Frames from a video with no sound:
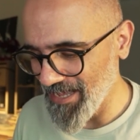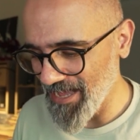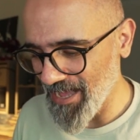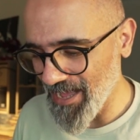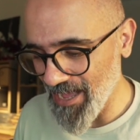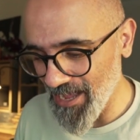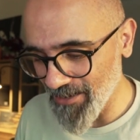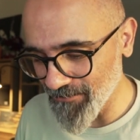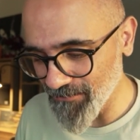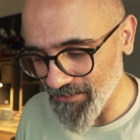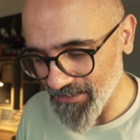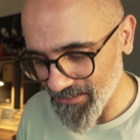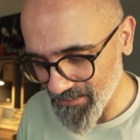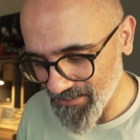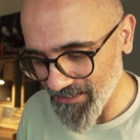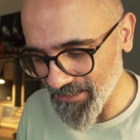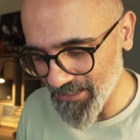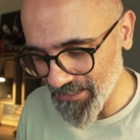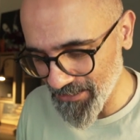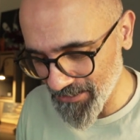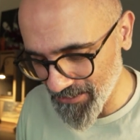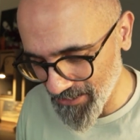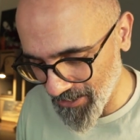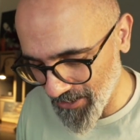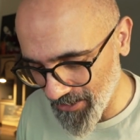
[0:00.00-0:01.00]
I recently
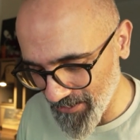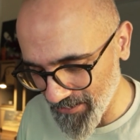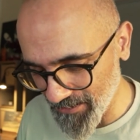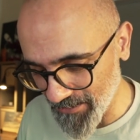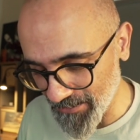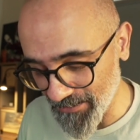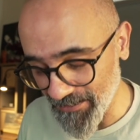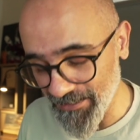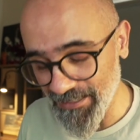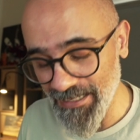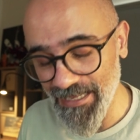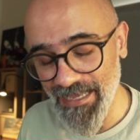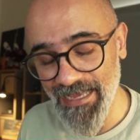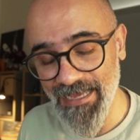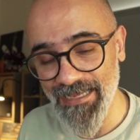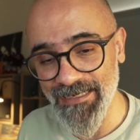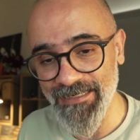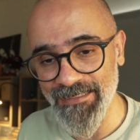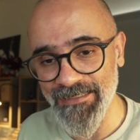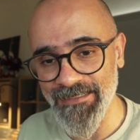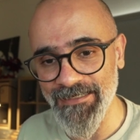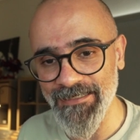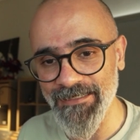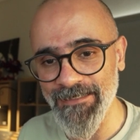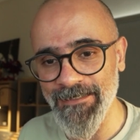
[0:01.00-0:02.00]
got it,
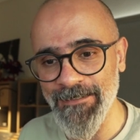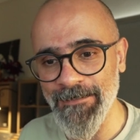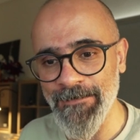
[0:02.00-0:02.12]
and